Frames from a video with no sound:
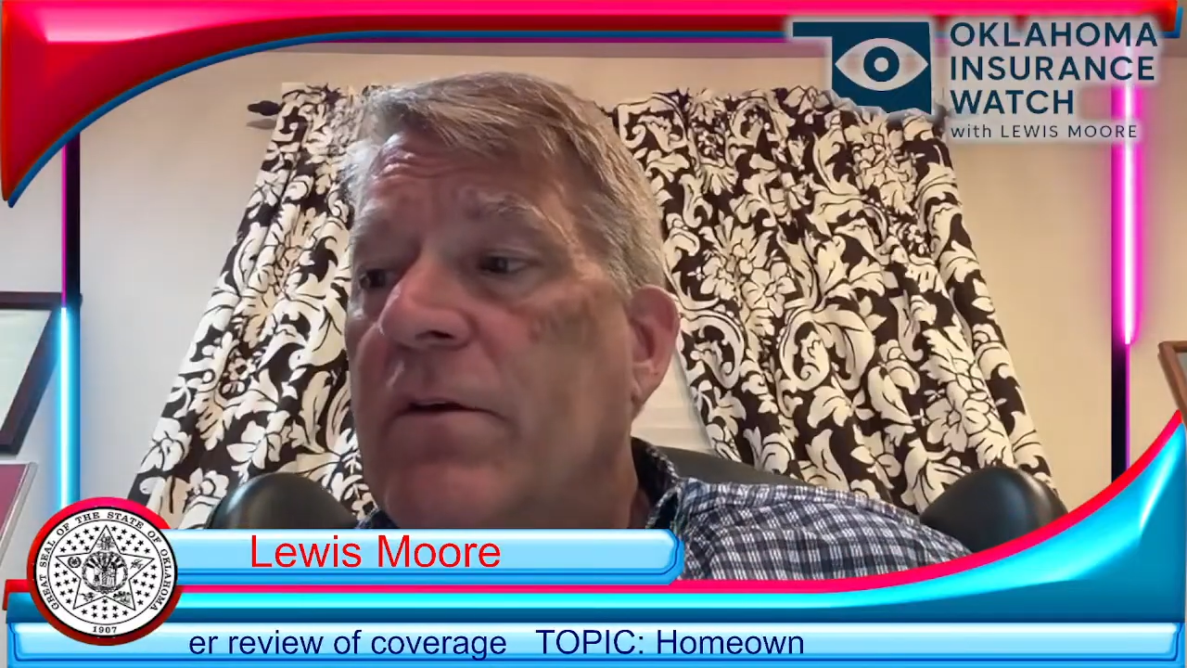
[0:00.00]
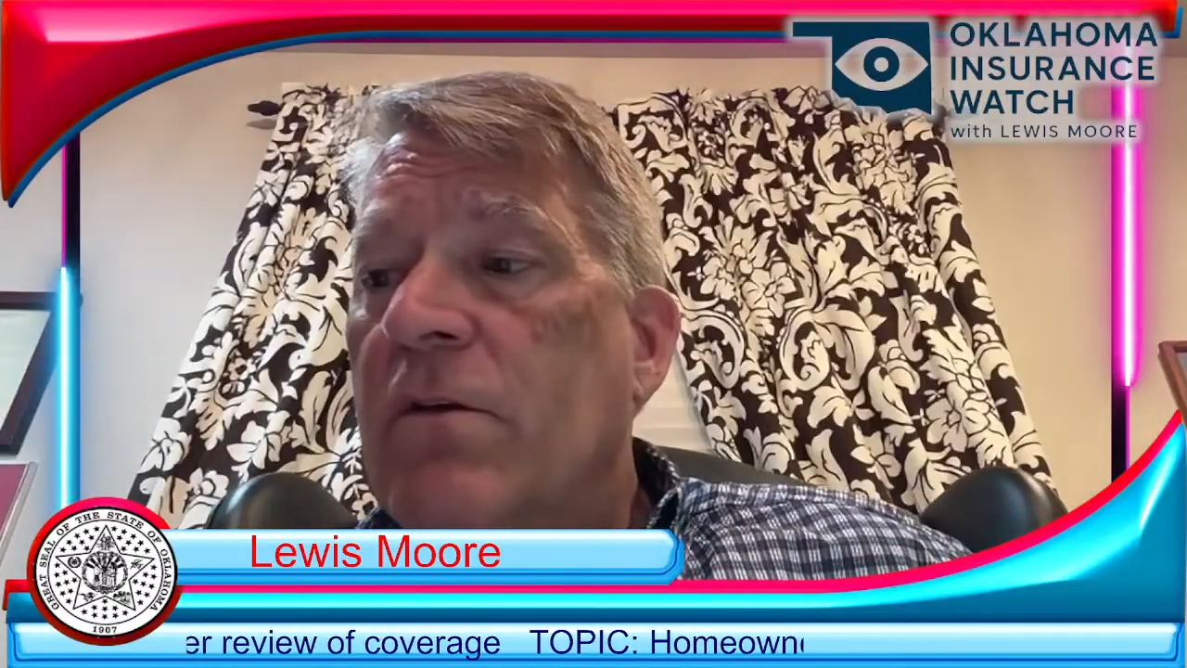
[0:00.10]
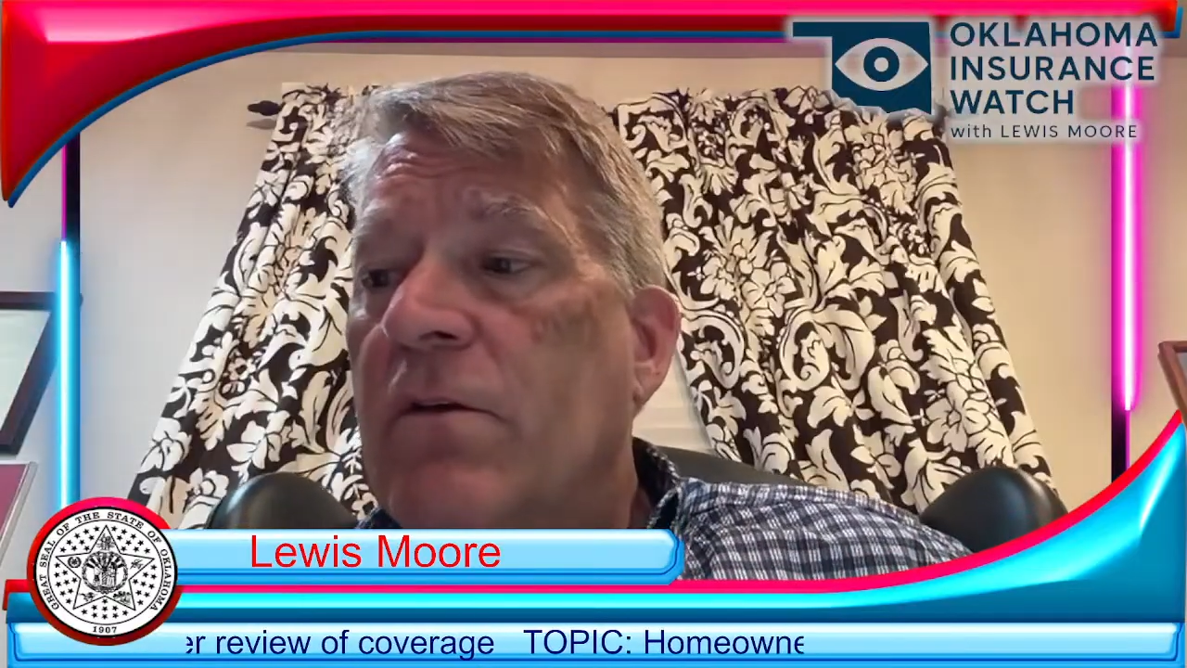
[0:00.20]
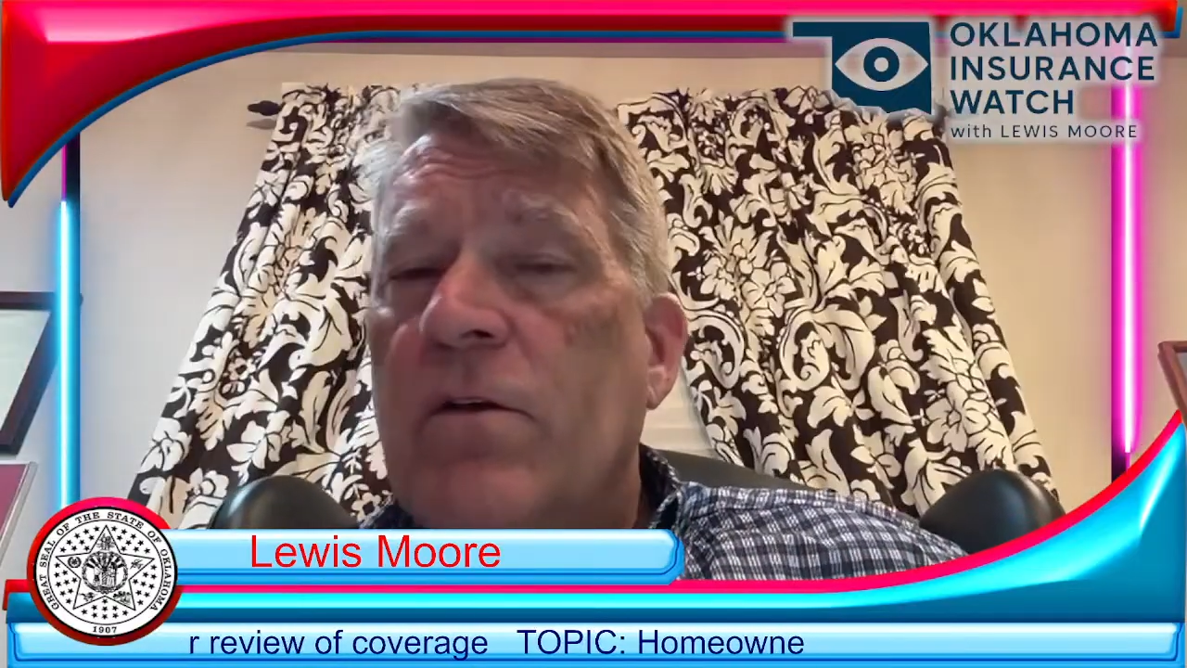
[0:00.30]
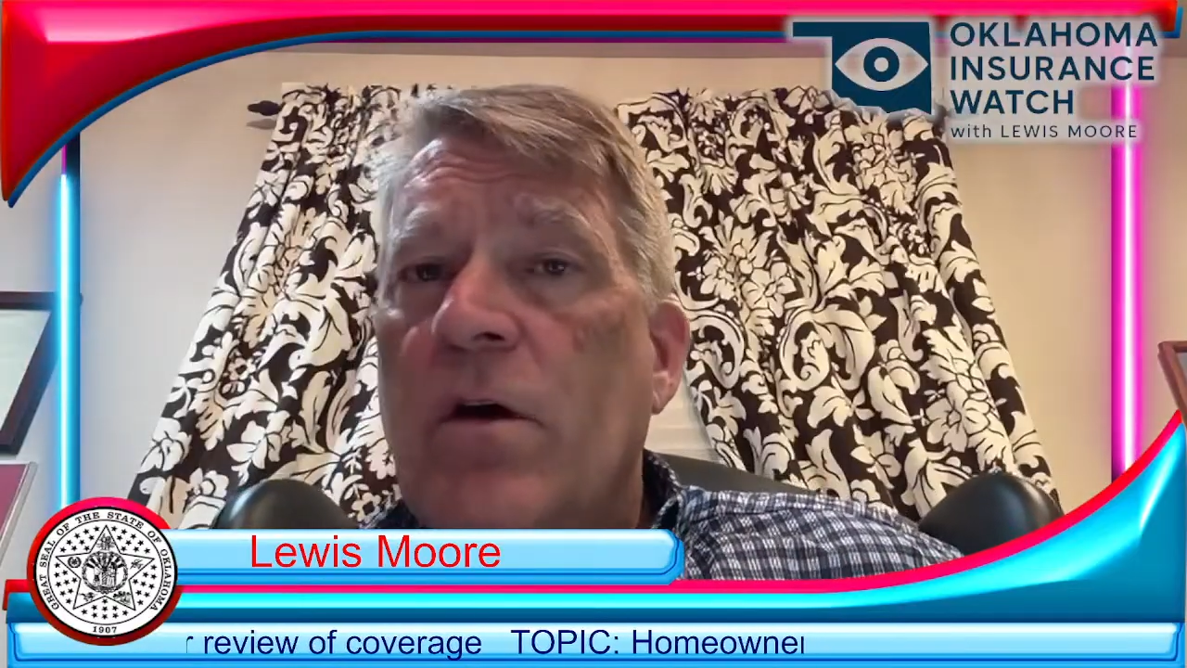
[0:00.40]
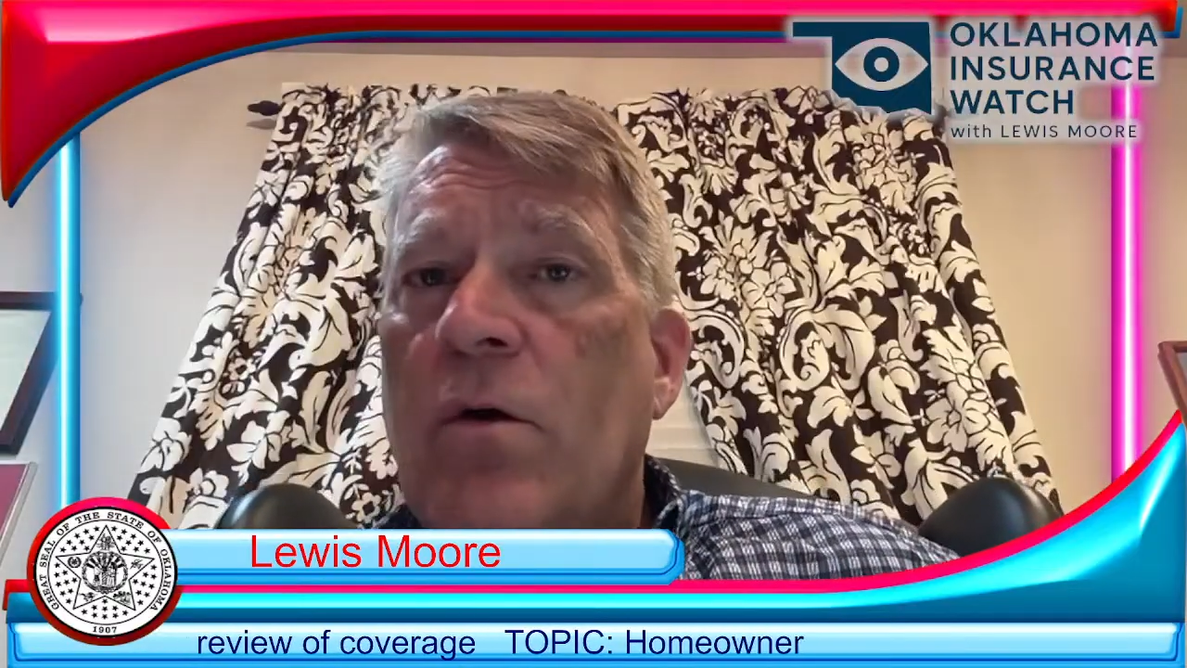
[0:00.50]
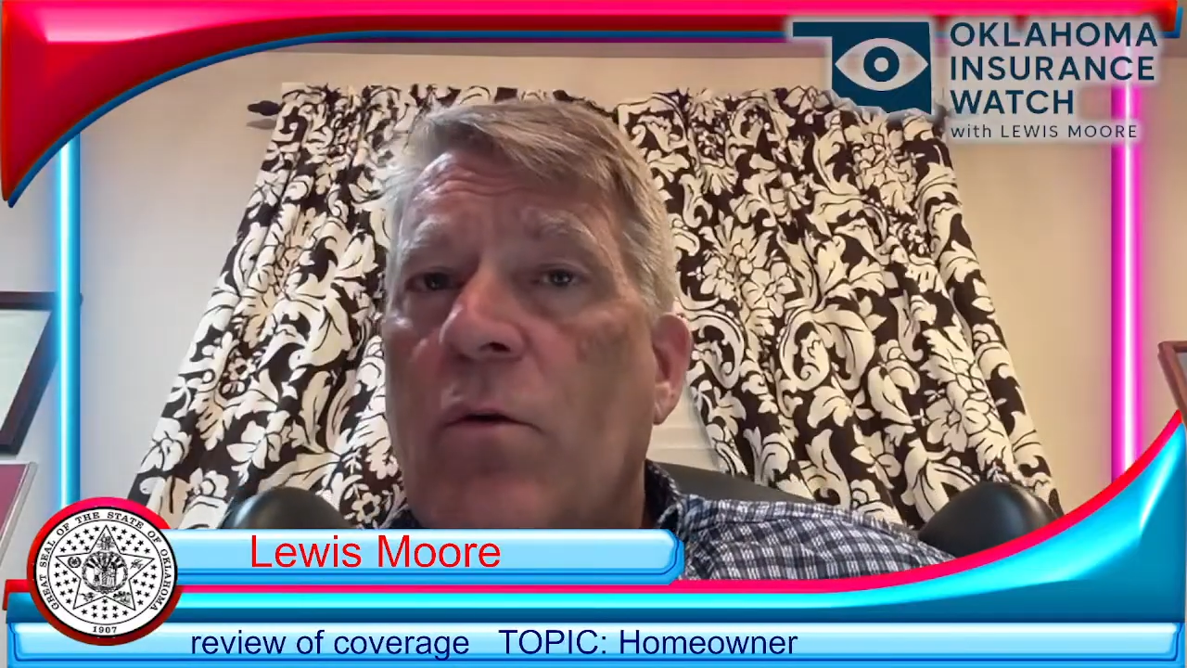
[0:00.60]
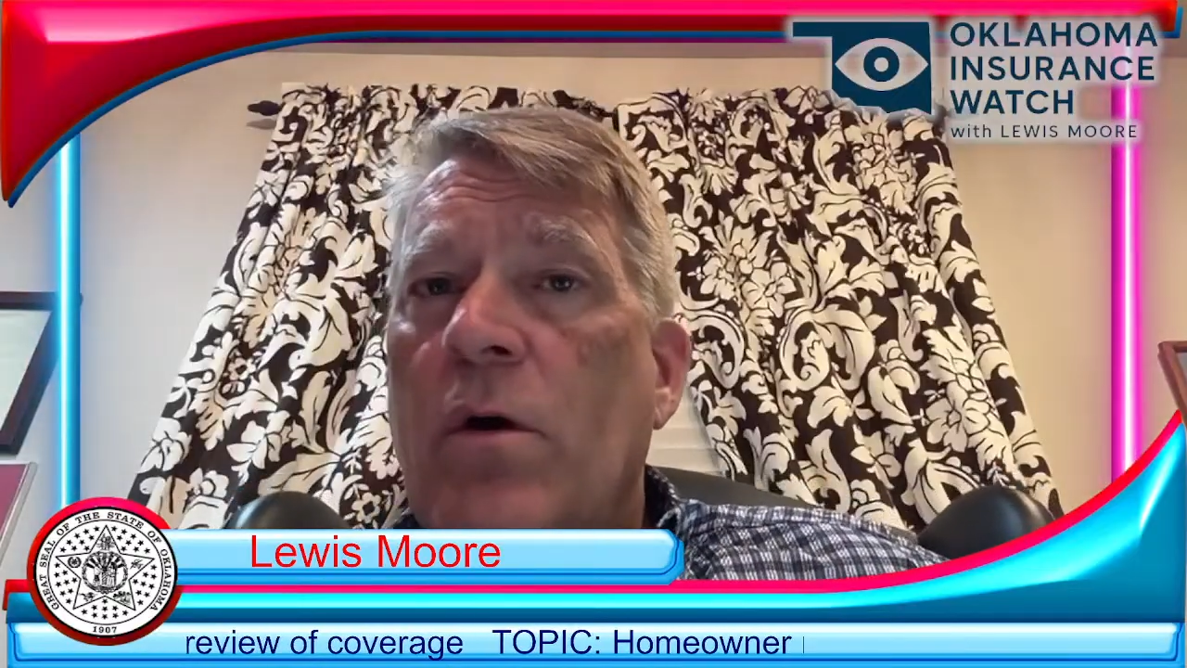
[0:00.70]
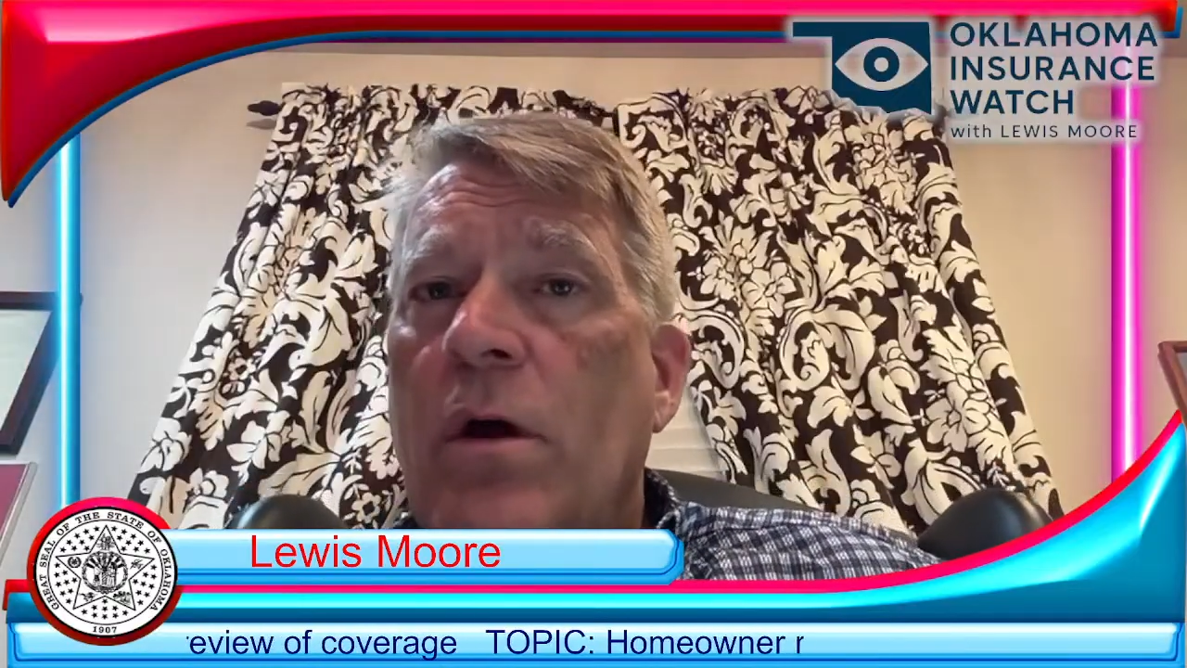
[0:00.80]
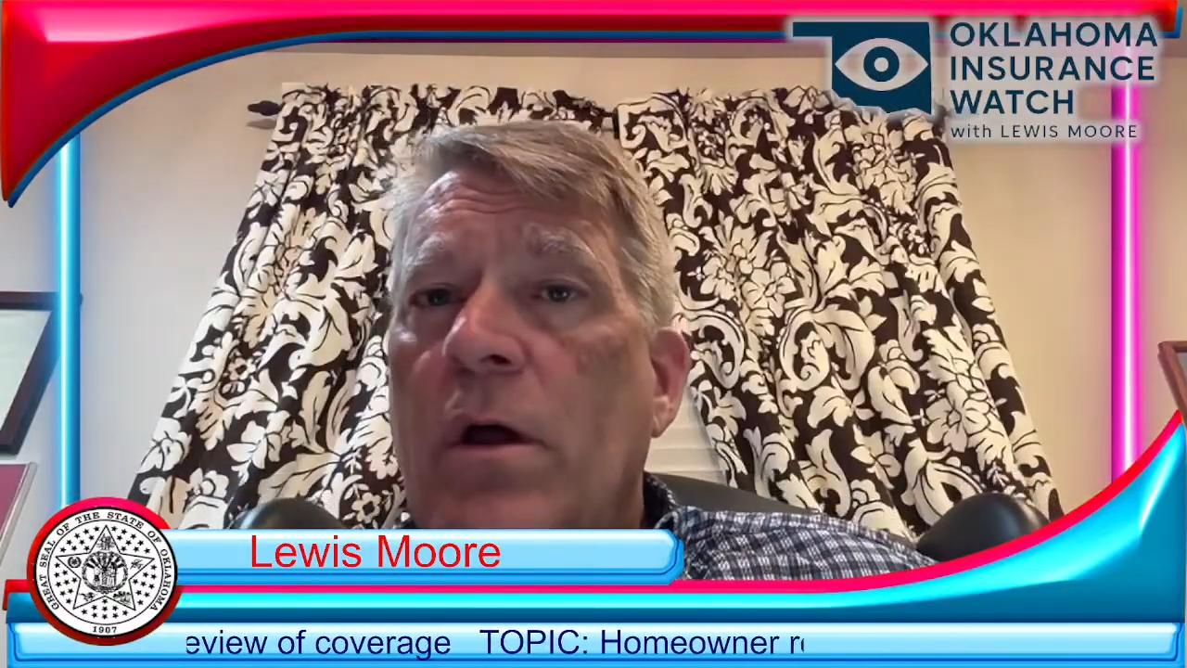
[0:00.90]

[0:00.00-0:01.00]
or so